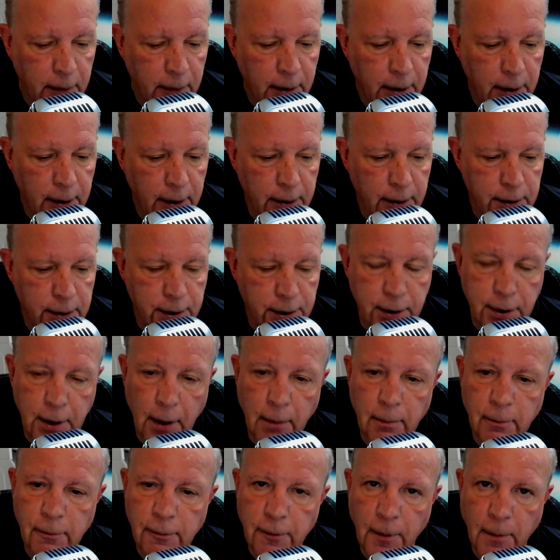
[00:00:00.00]
Two
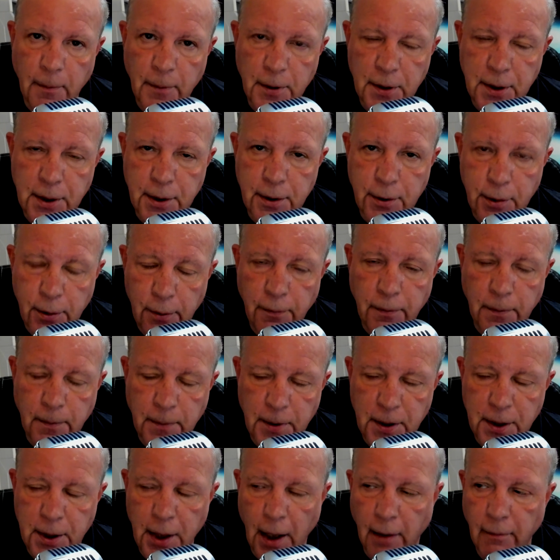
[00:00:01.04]
from the
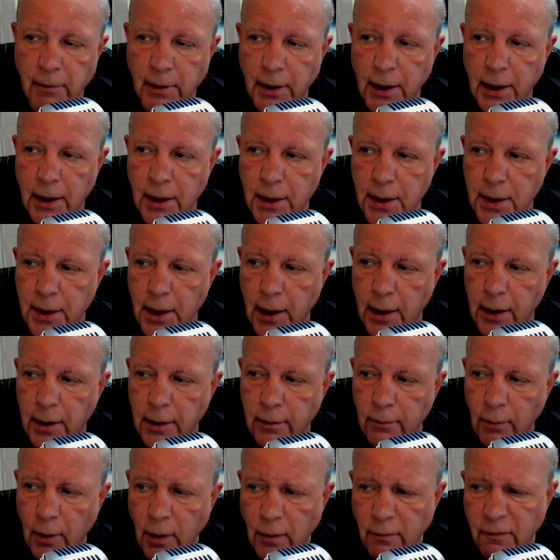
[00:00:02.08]
70s
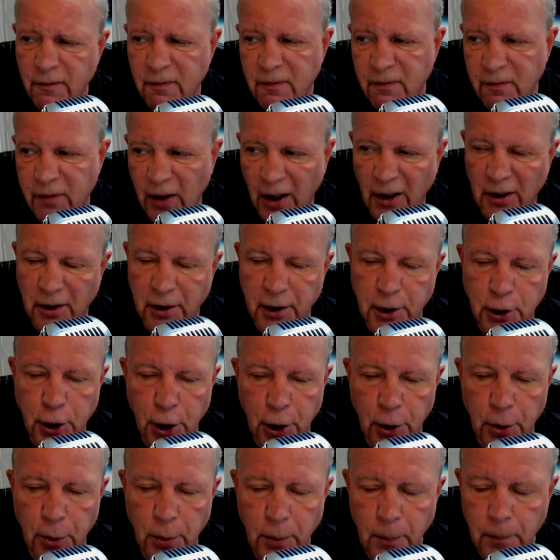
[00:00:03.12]
and one fairly
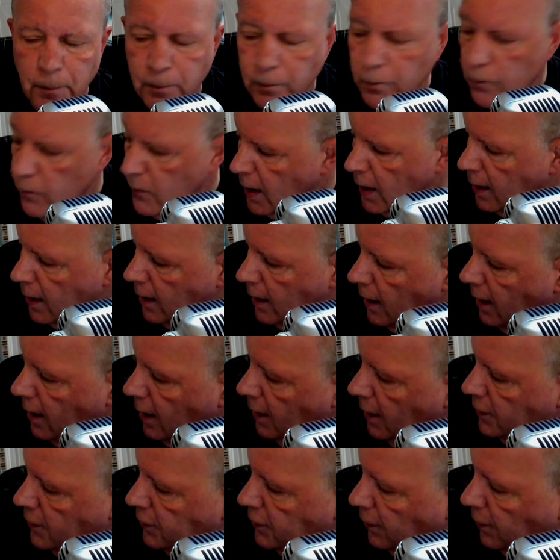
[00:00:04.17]
new.
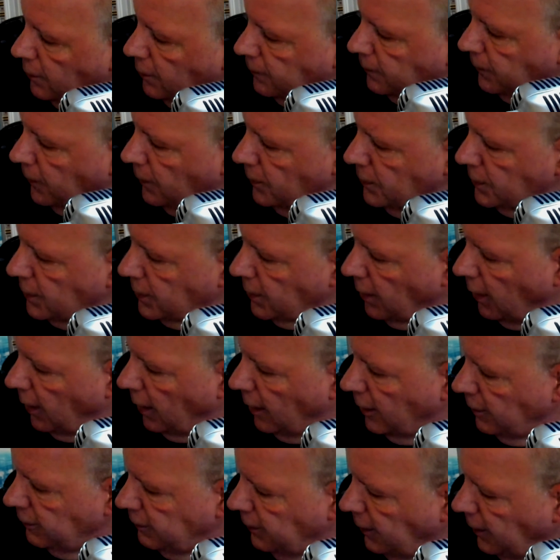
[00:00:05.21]
So, first off,